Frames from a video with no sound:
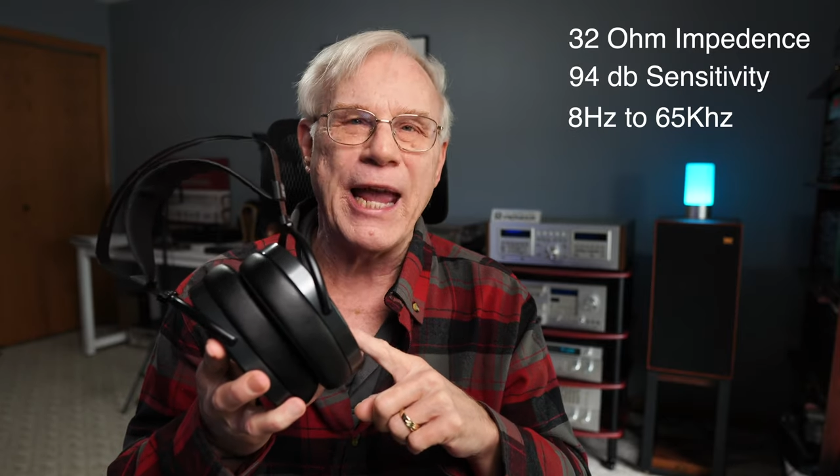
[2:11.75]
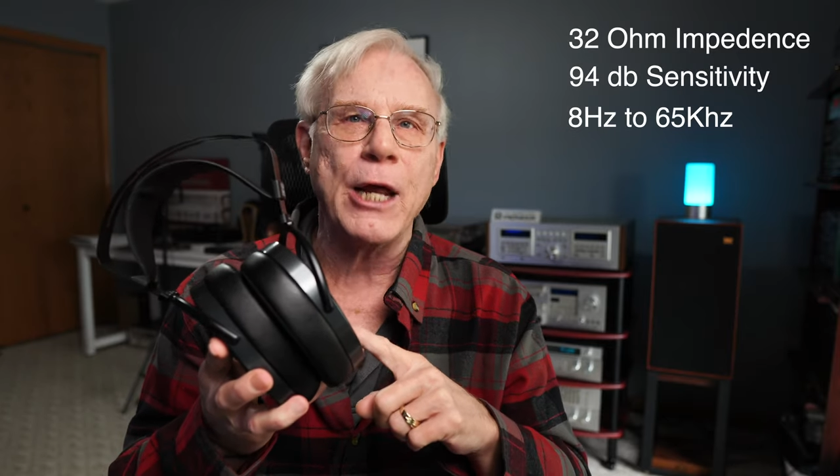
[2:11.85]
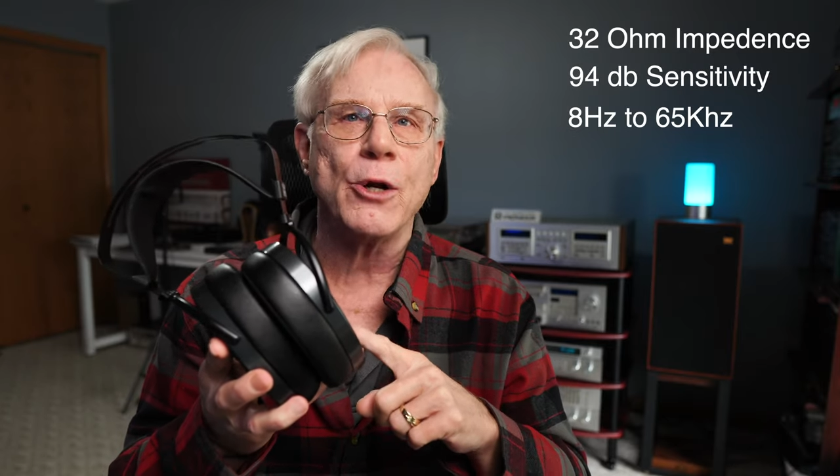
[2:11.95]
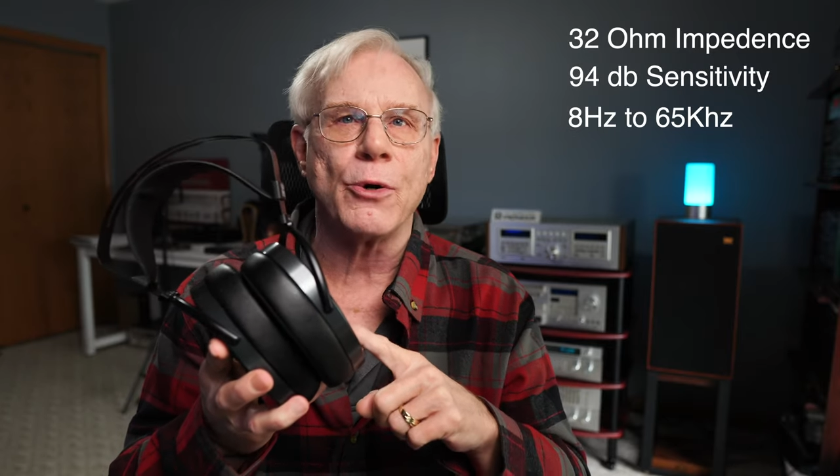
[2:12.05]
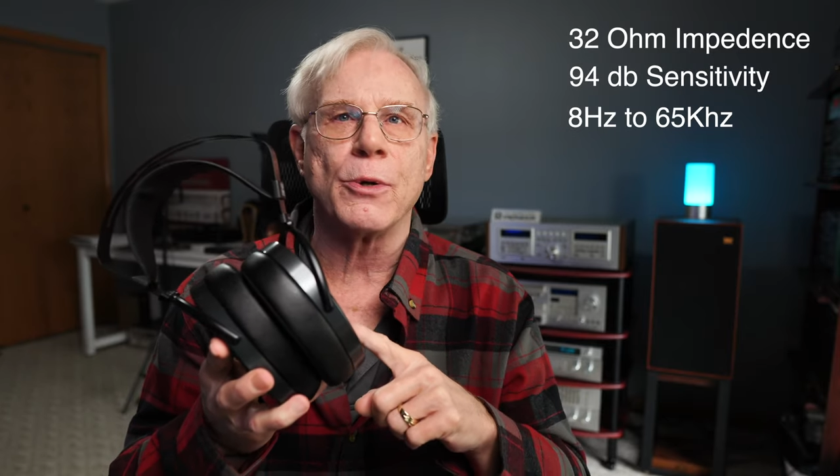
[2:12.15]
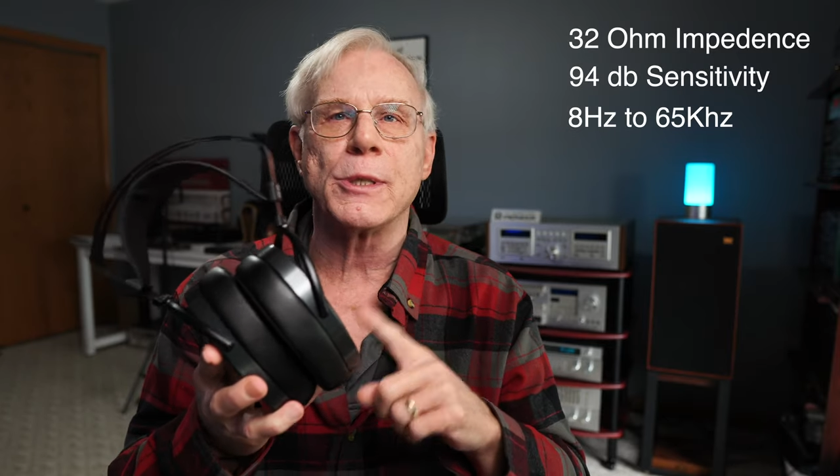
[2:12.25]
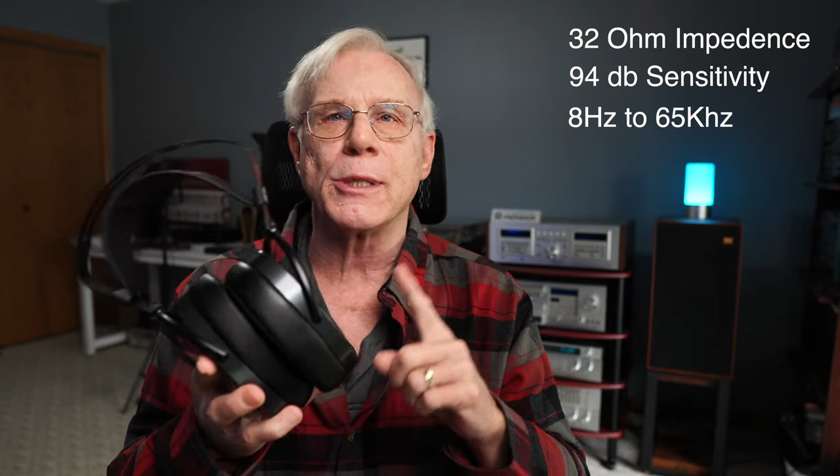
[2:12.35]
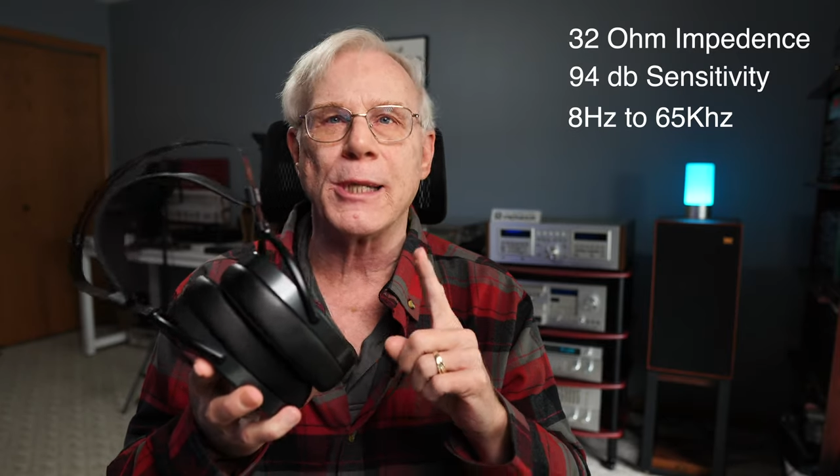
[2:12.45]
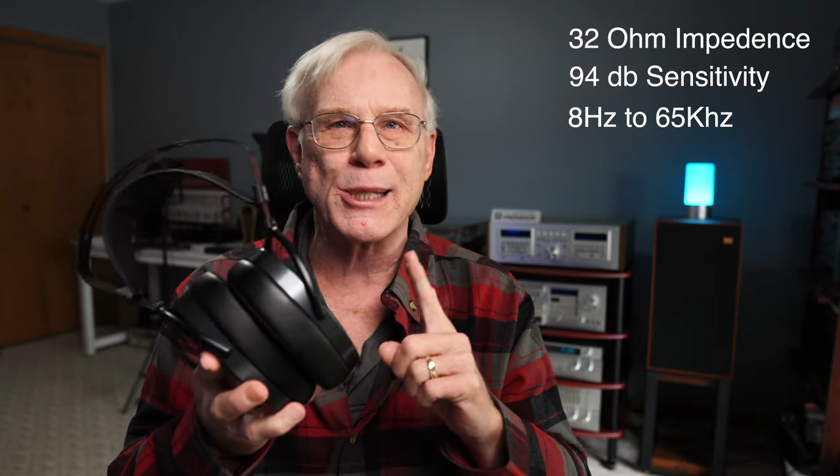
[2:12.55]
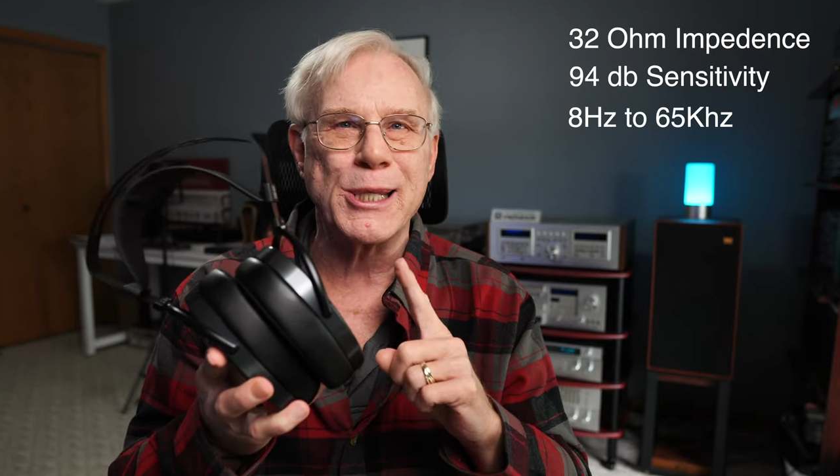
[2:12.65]
eight hertz
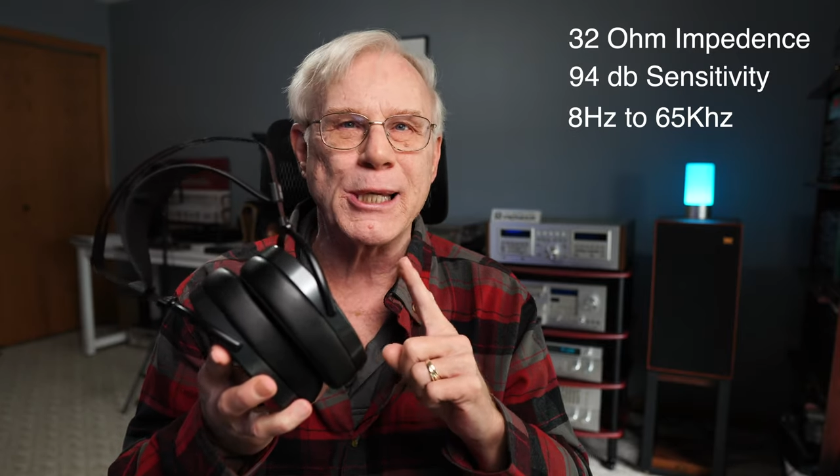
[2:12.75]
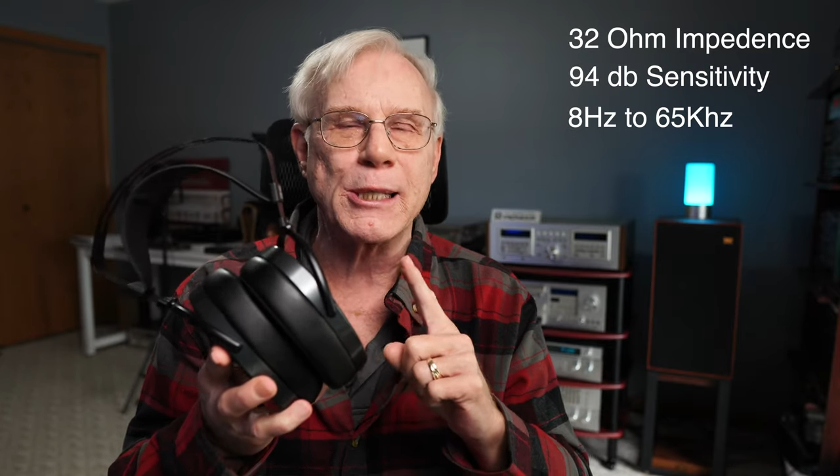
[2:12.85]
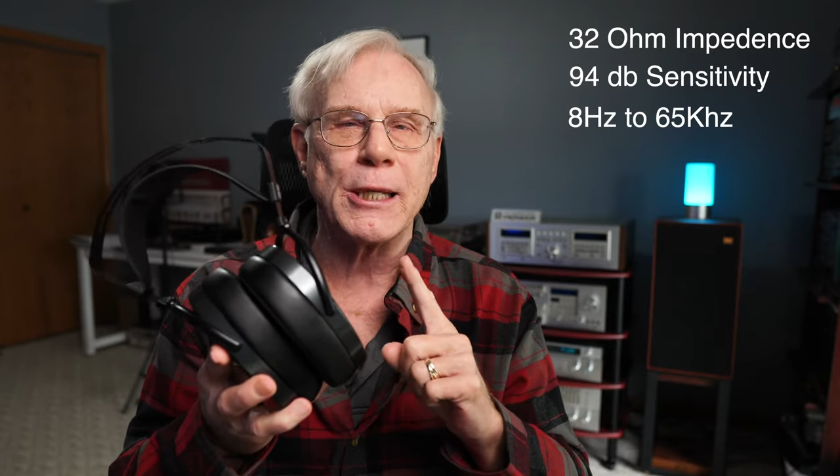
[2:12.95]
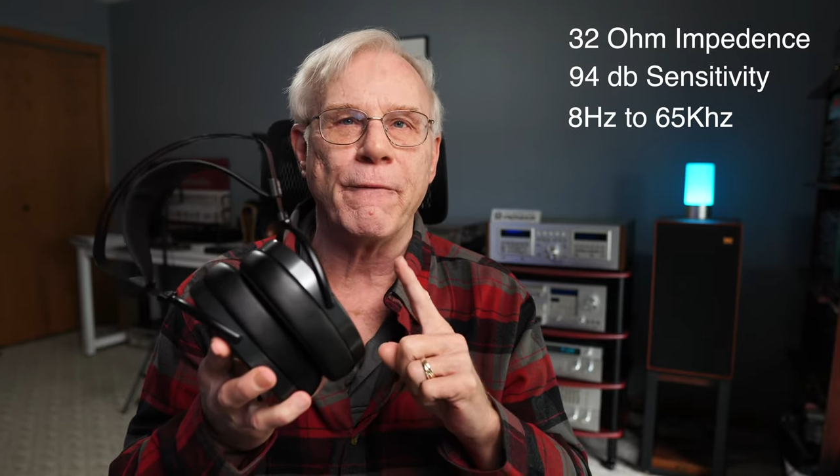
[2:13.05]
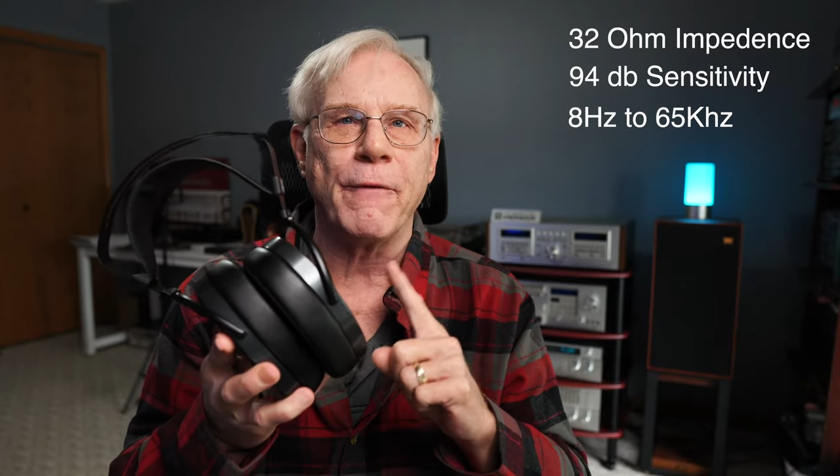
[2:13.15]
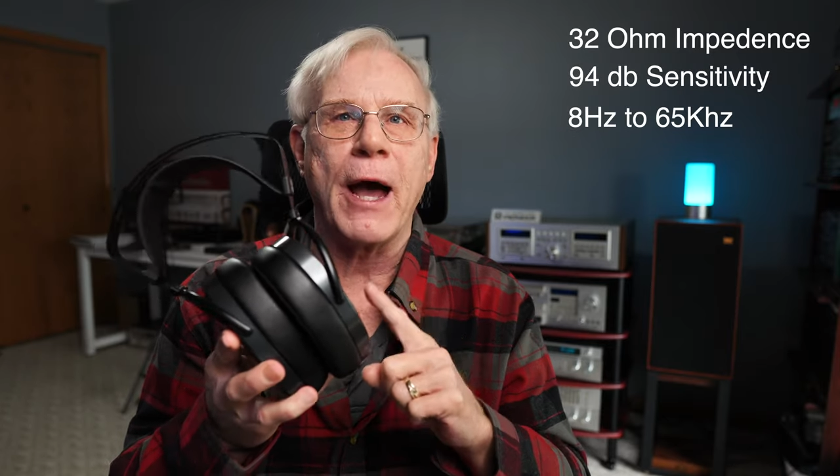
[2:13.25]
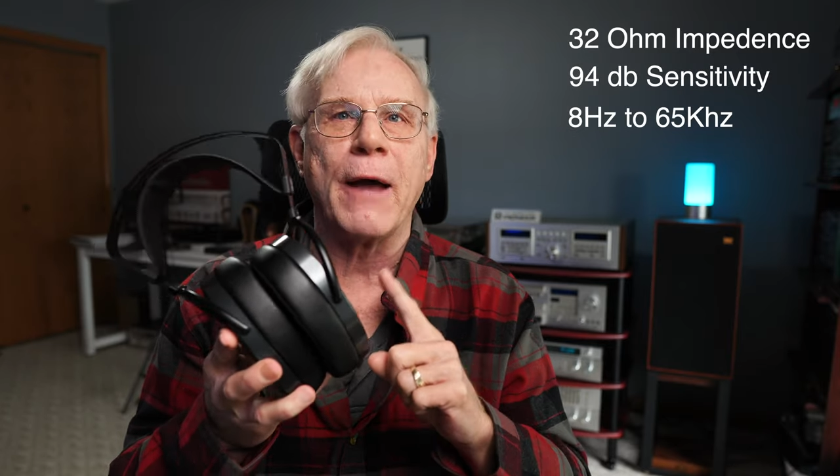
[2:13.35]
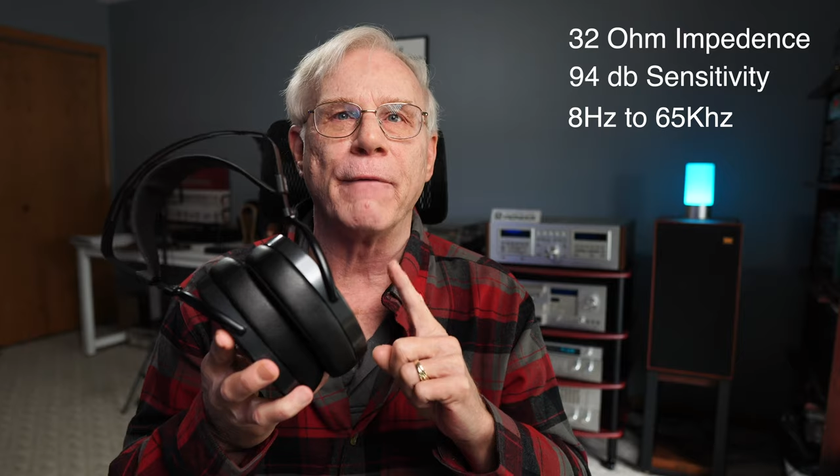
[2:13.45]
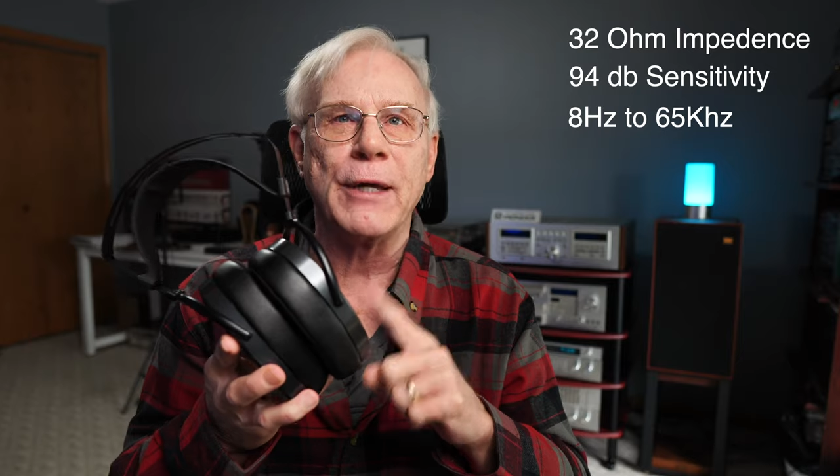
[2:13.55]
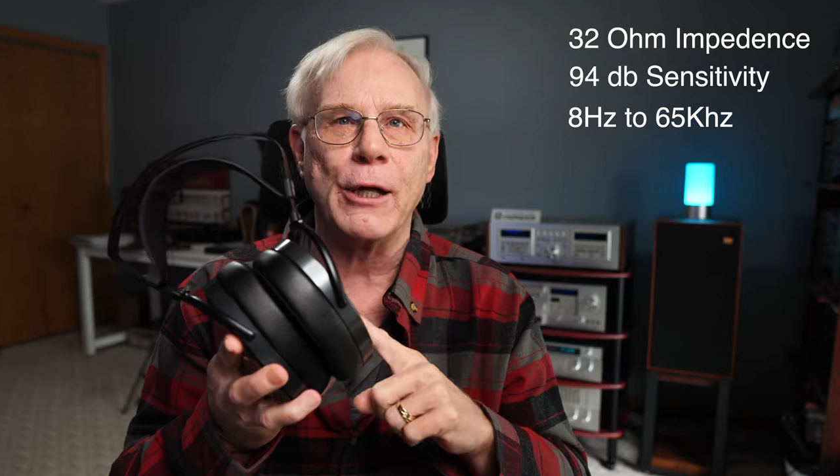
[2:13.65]
to
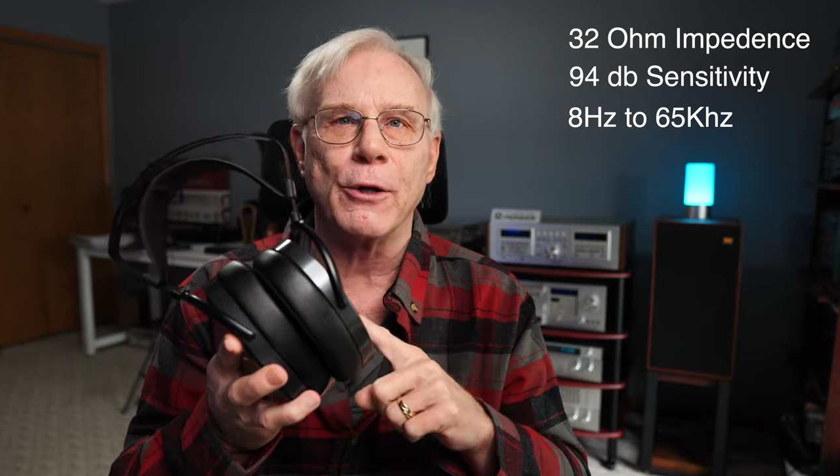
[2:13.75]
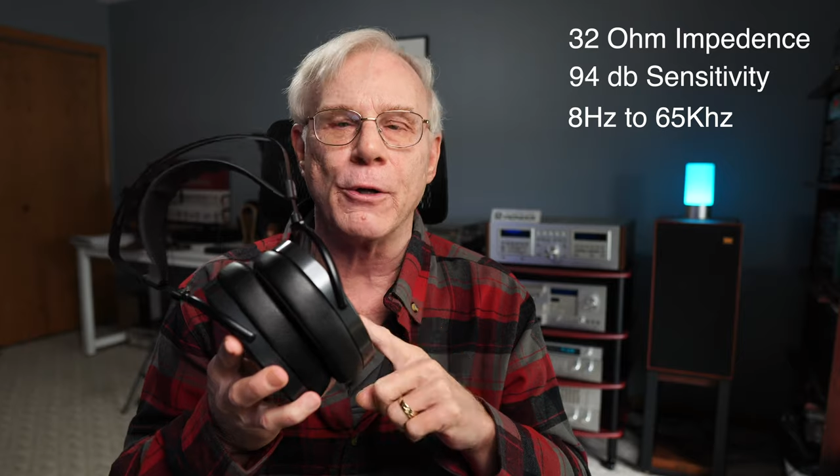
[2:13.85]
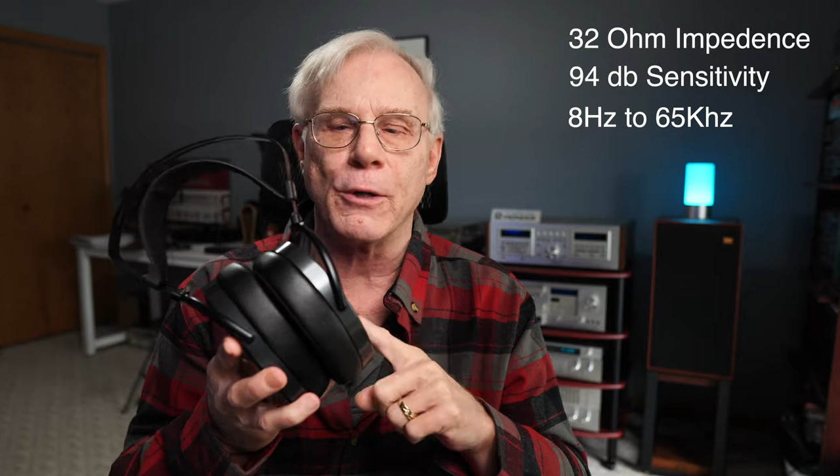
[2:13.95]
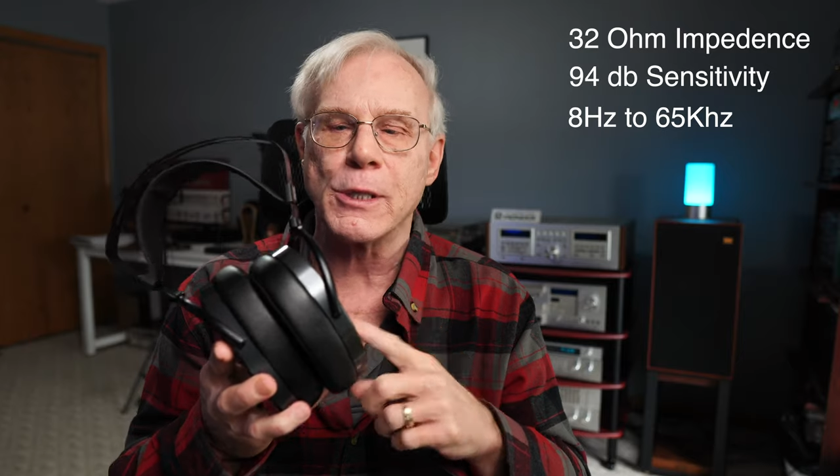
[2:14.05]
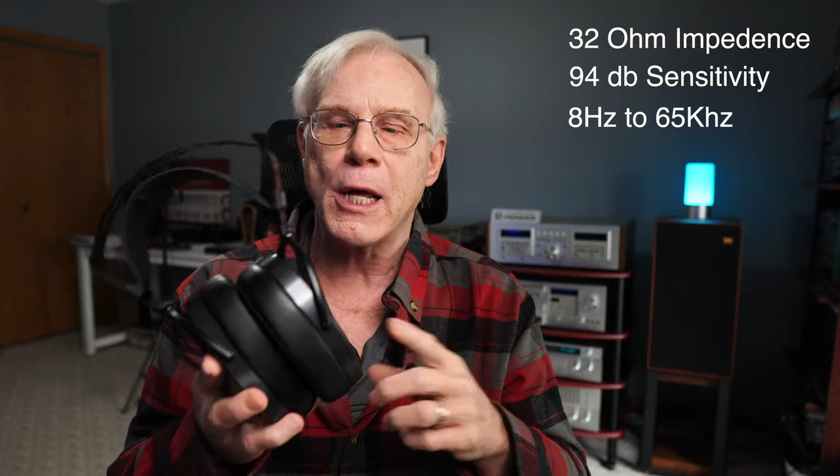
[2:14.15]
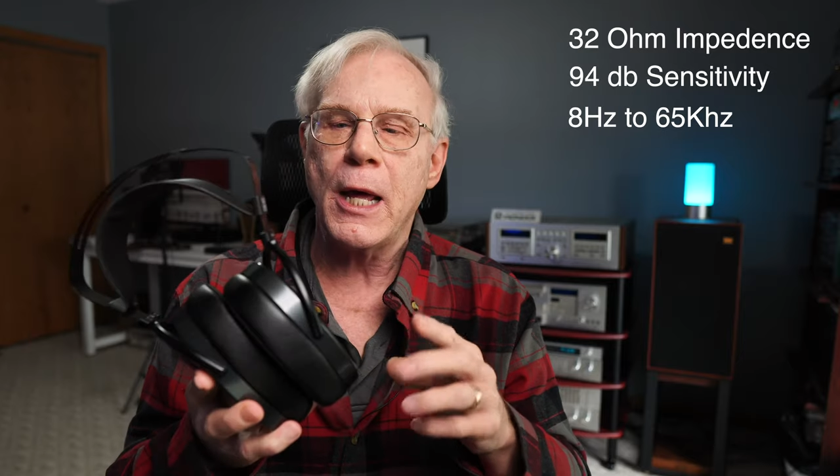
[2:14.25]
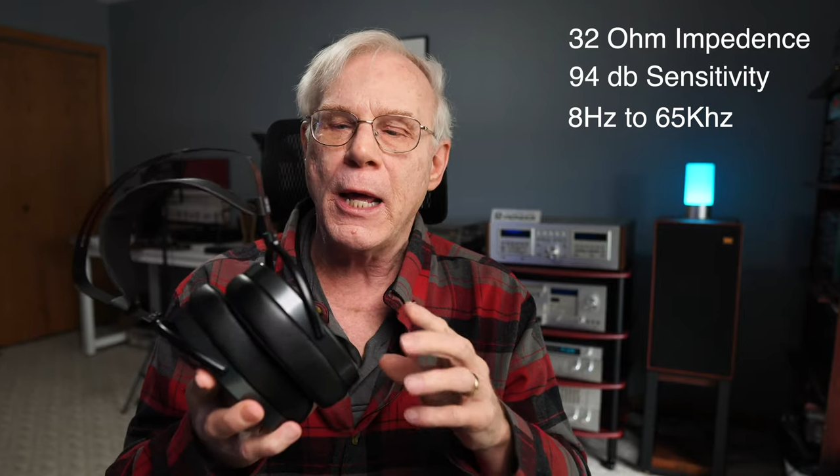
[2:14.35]
sixty-five kilohertz,